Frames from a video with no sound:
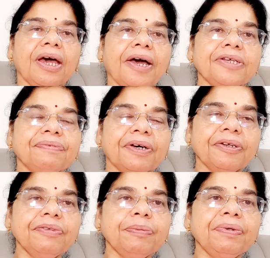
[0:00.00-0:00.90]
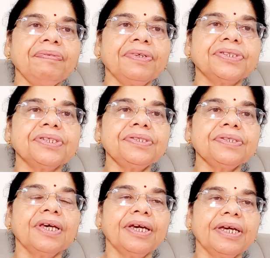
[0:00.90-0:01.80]
as one of the
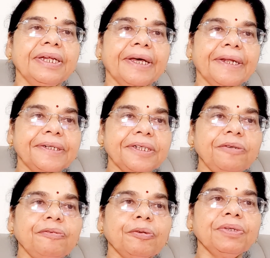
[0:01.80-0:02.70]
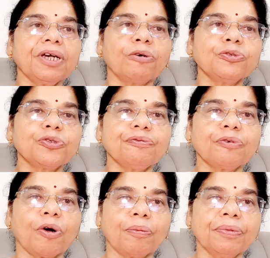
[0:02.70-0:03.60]
privileges inherited from the House of
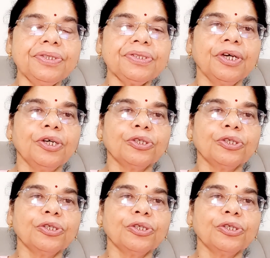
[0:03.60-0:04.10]
Commons